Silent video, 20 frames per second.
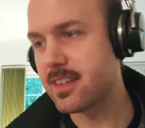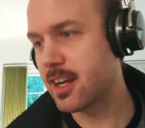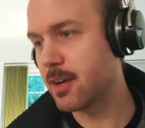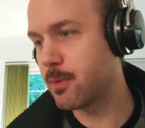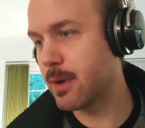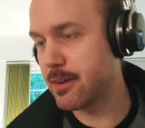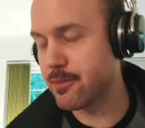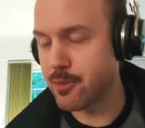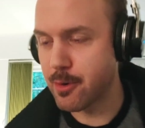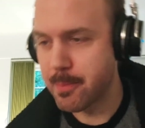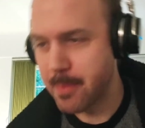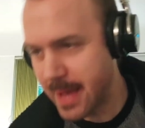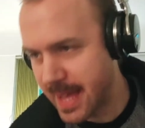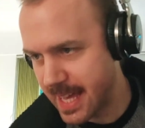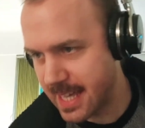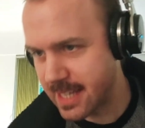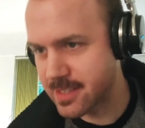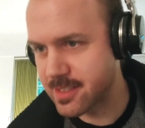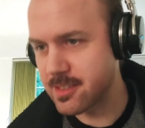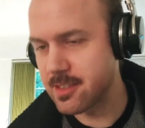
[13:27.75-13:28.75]
and I went for a
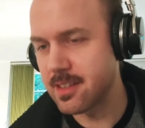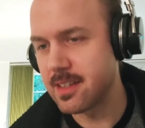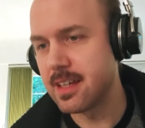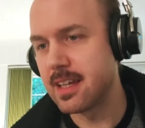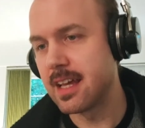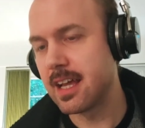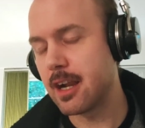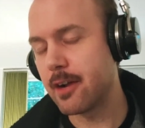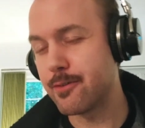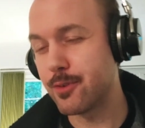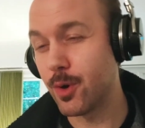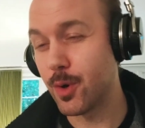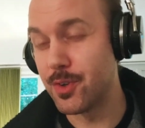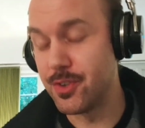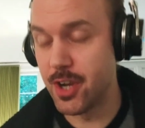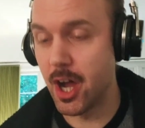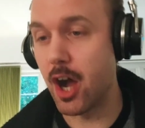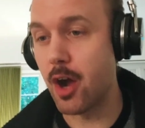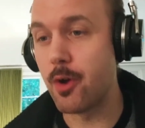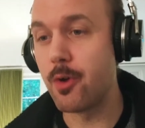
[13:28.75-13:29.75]
piss. I thought,
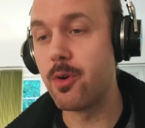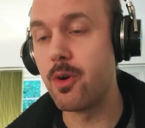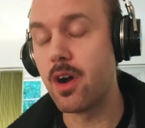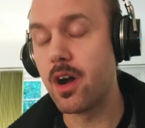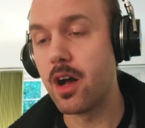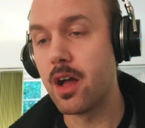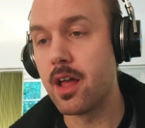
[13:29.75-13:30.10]
no,